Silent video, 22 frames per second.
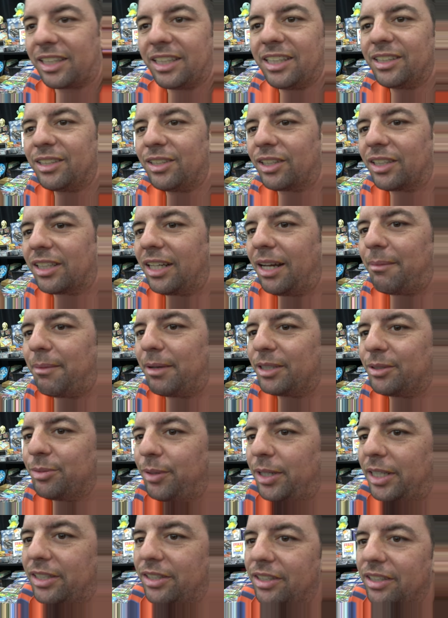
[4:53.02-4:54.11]
he's looking at my
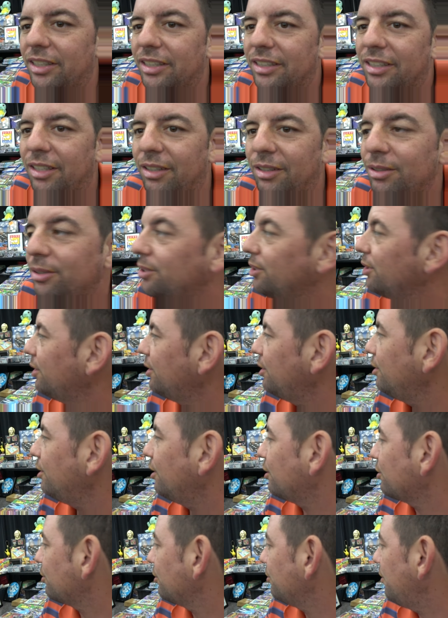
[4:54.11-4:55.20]
Switch. So who
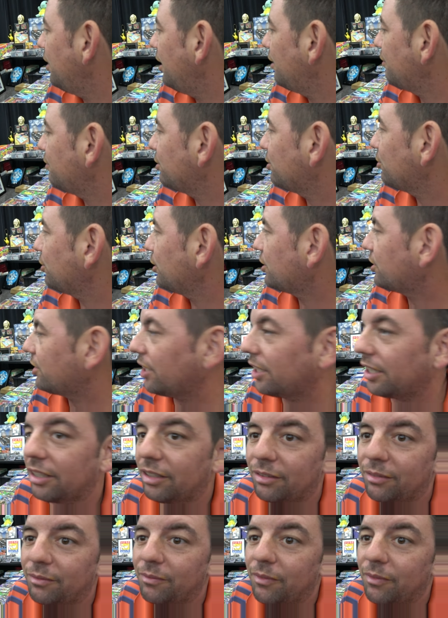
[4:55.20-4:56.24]
knows? We might have a Switch sale.